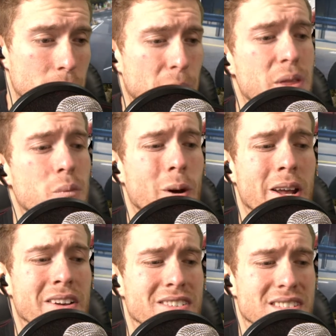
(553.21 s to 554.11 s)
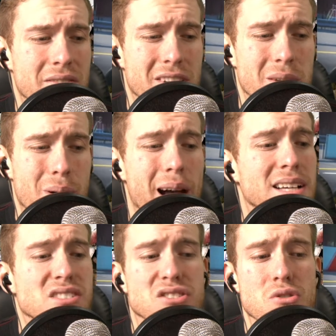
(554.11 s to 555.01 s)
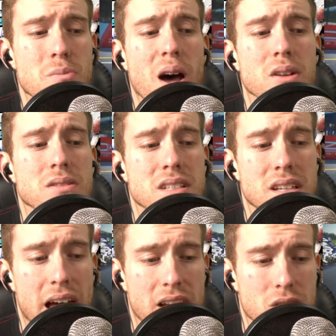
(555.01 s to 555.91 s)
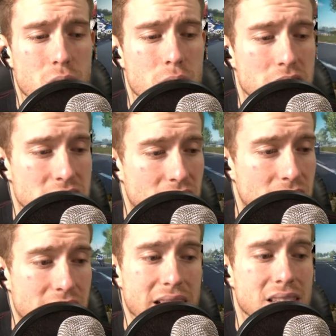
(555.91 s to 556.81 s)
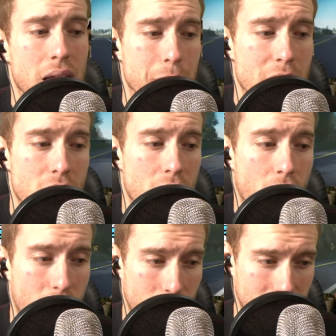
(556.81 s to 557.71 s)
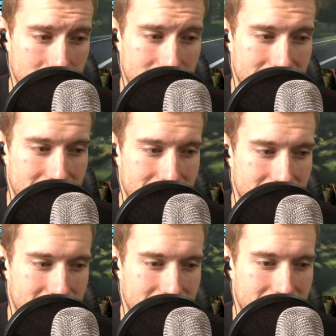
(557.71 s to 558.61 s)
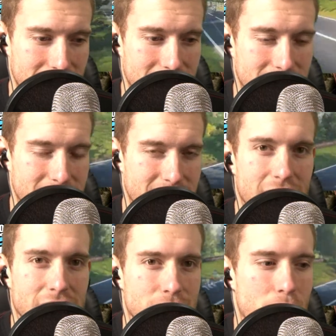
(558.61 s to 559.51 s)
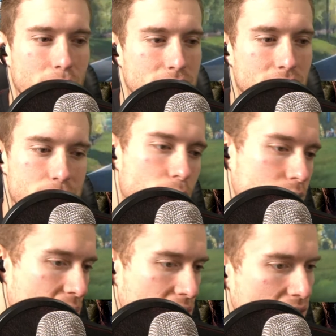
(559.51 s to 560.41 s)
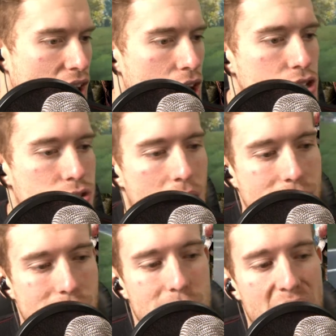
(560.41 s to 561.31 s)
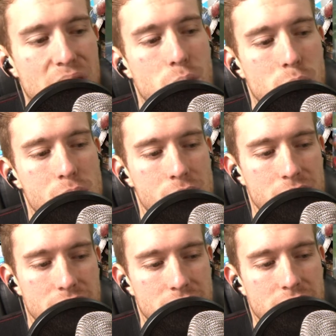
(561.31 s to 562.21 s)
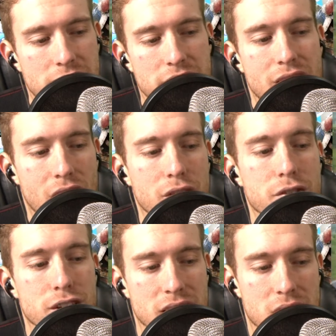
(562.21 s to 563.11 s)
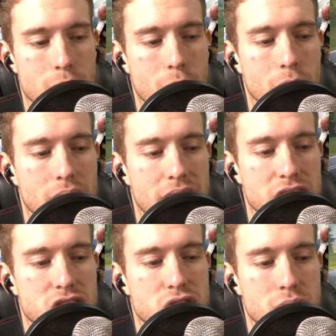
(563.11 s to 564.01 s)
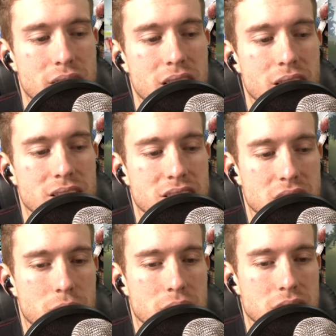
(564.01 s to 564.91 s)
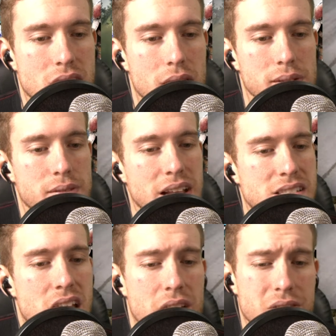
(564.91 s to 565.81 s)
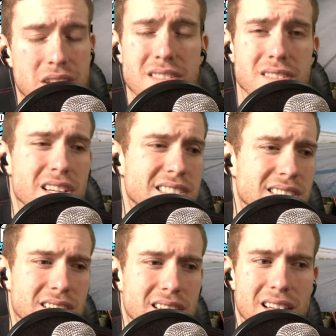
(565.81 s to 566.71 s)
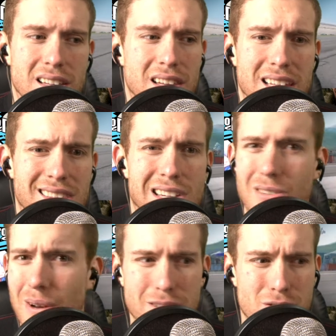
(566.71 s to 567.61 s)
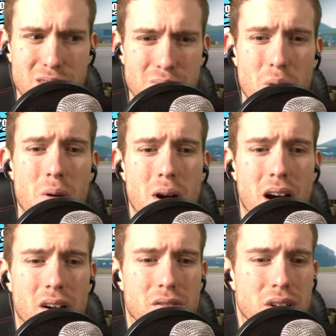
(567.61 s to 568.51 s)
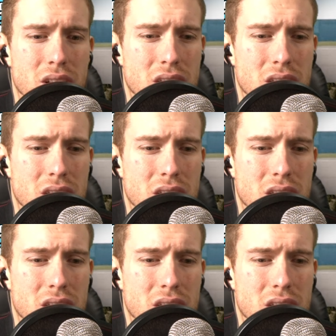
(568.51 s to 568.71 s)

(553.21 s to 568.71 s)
More than 170 bikes, new models and categories. Collect them all. Collect them all, like Pokemon. Travel around the world in an unforgettable and extraordinary sequence of events. This looks like the Gran Turismo of